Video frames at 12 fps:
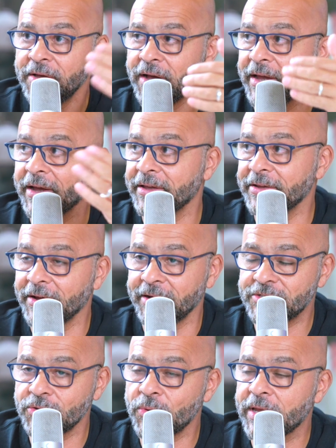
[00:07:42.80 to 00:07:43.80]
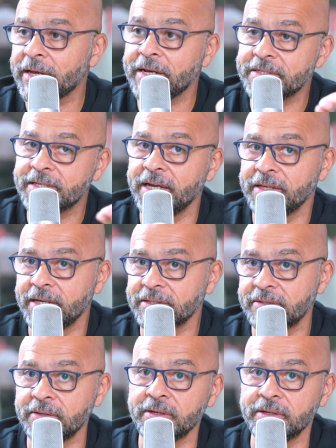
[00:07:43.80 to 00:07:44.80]
I jokingly say that
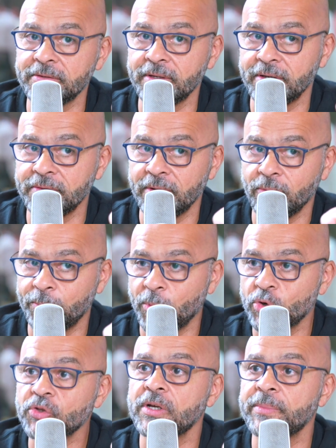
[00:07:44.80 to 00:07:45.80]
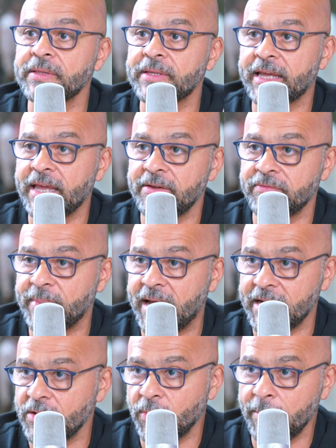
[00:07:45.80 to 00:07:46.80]
the boredom in the
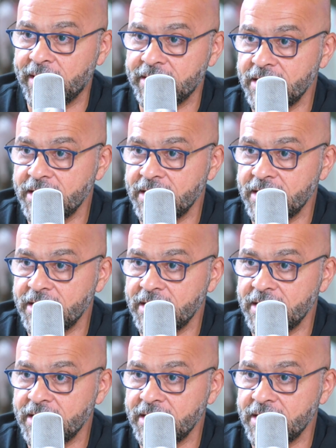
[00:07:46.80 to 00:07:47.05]
caveman and women